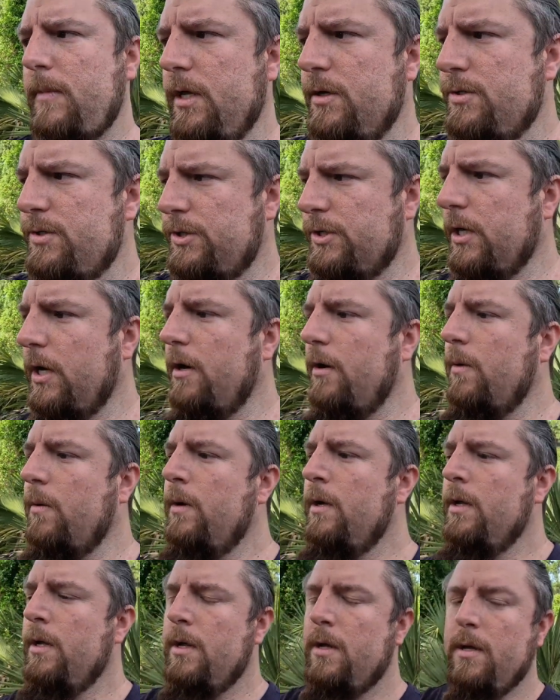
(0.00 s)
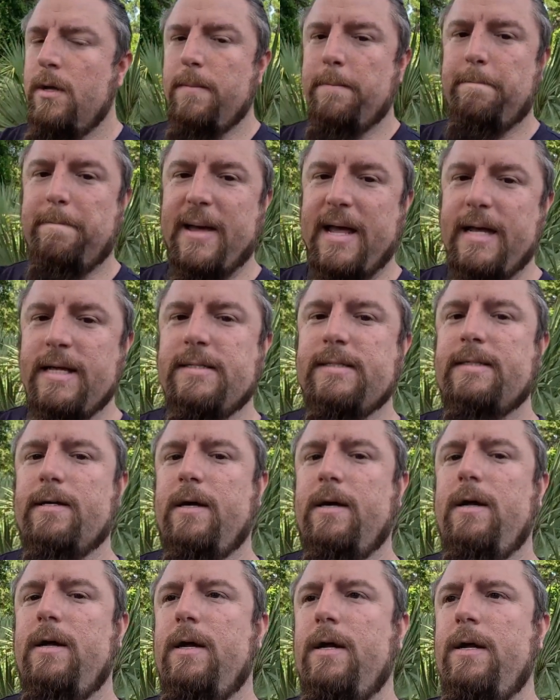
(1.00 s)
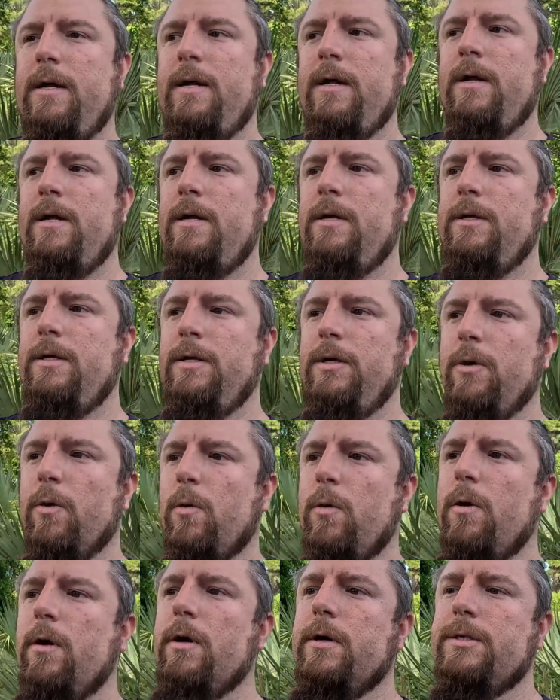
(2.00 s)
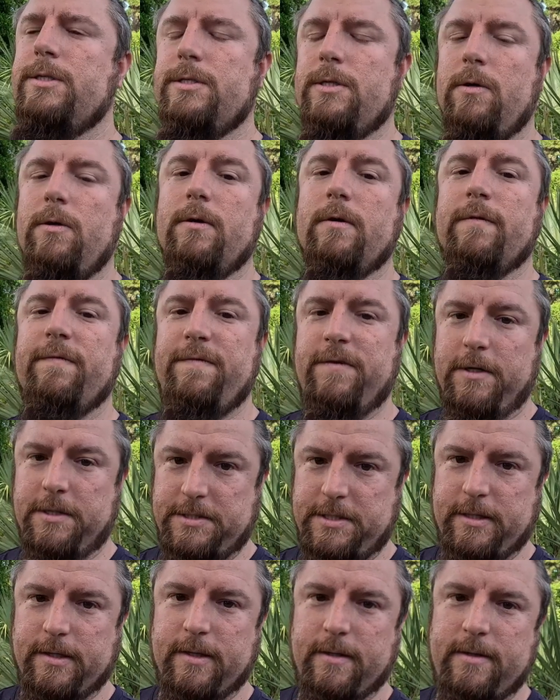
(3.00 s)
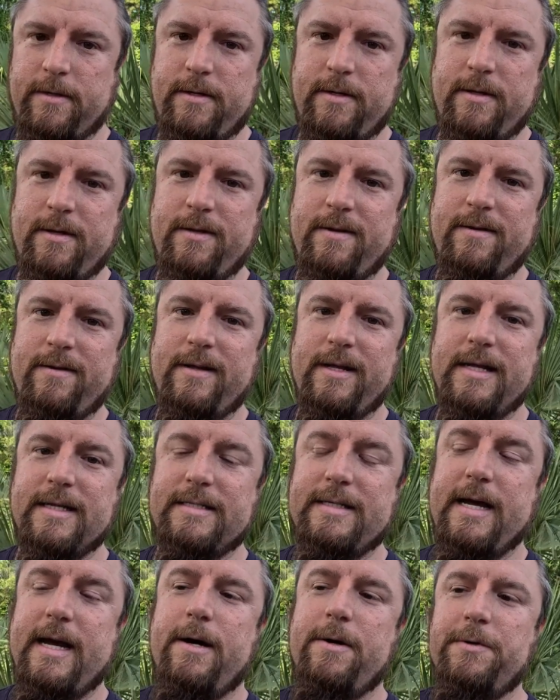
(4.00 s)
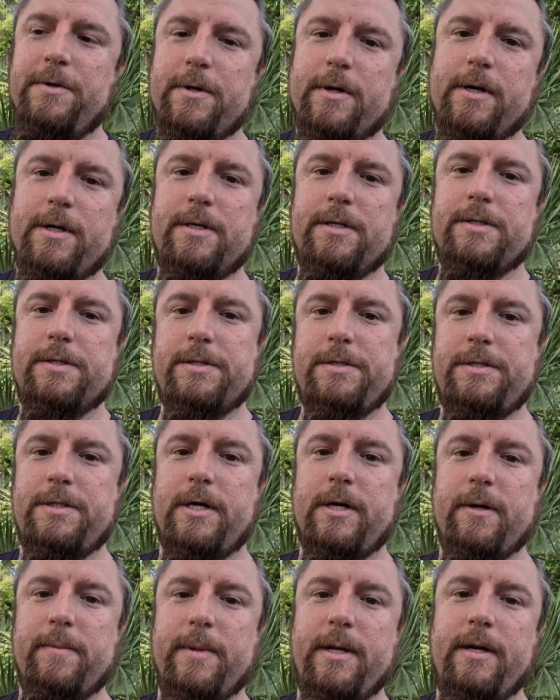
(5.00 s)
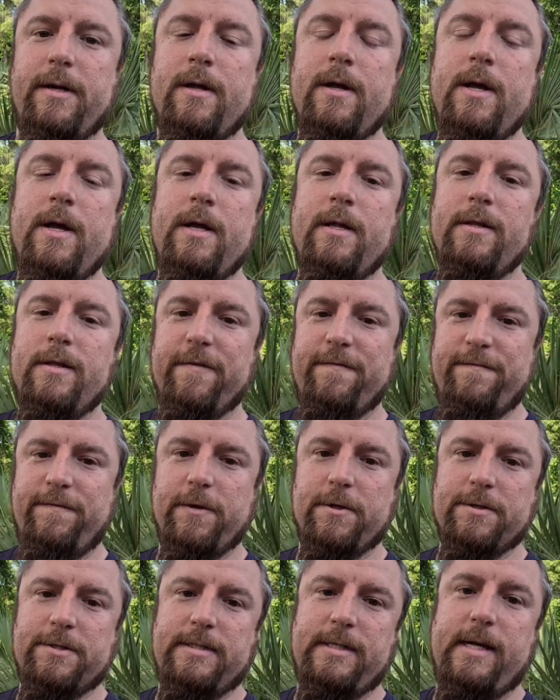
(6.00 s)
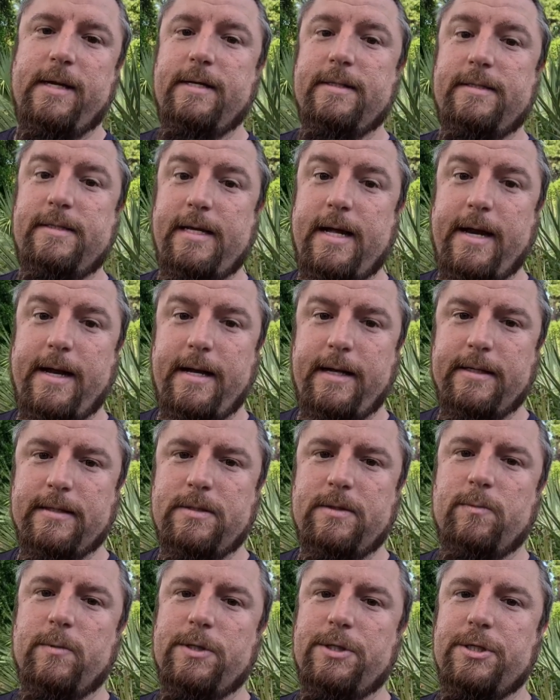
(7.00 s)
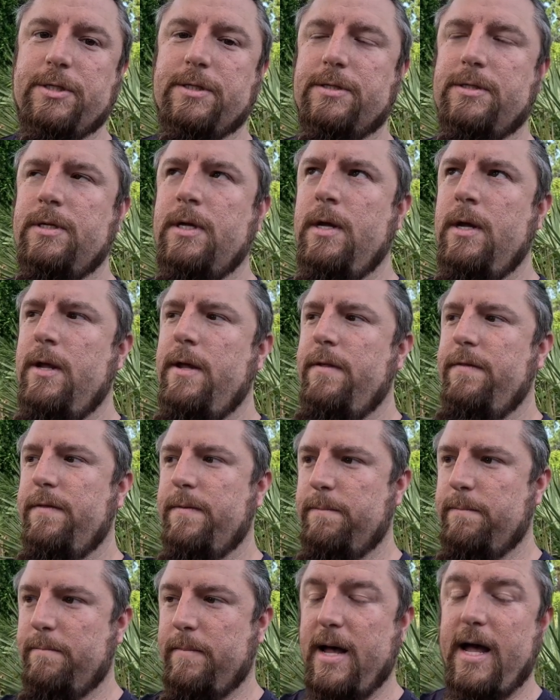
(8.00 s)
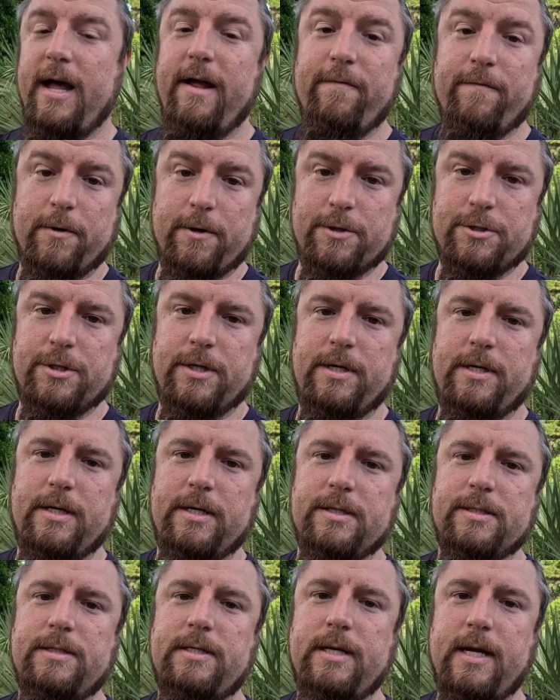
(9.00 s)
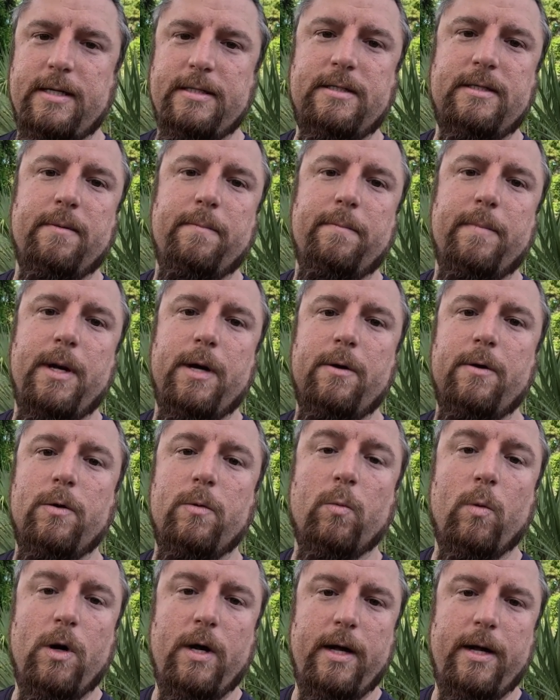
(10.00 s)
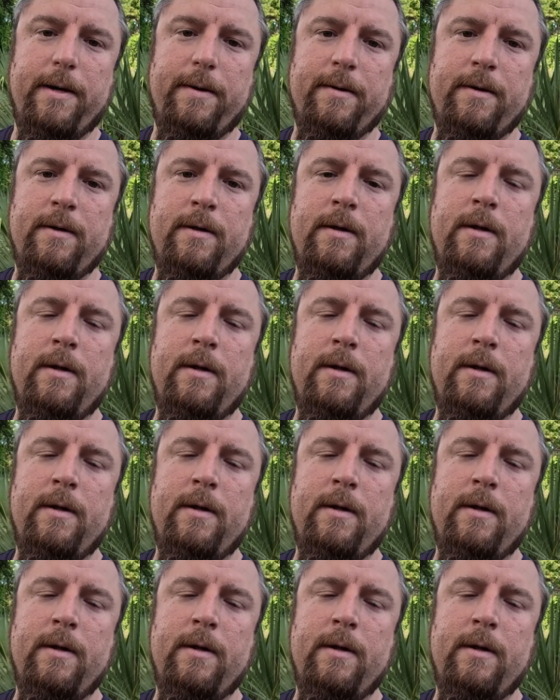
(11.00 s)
So based on your solar filter is how you're gonna determine the first set of settings, which is, my version is custom mode 1,